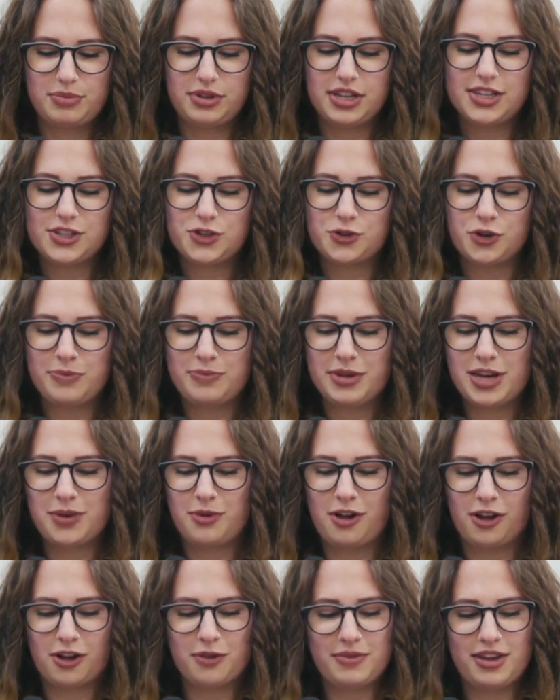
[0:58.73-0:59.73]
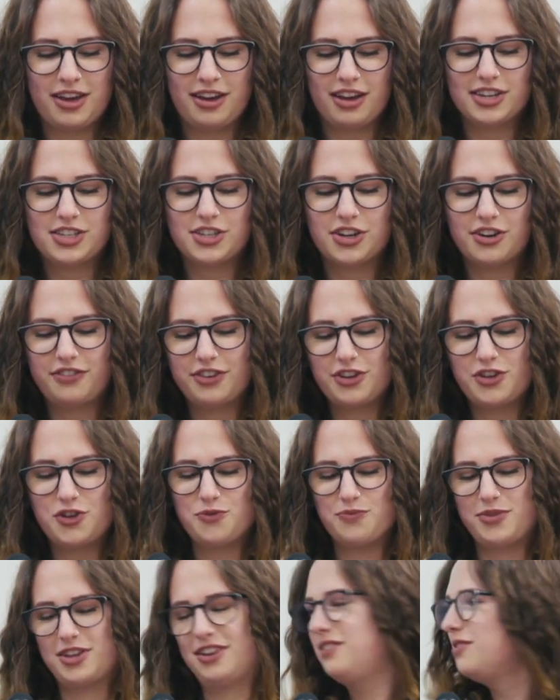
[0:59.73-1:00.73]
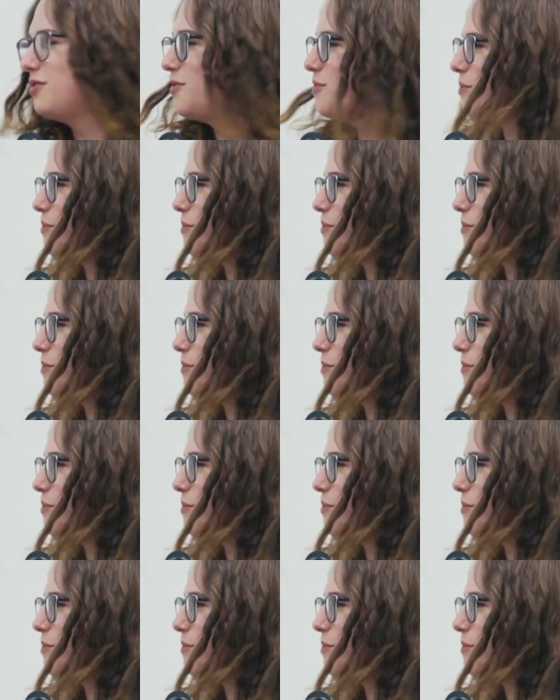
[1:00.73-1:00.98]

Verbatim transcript: Please join me in welcoming a terrific human,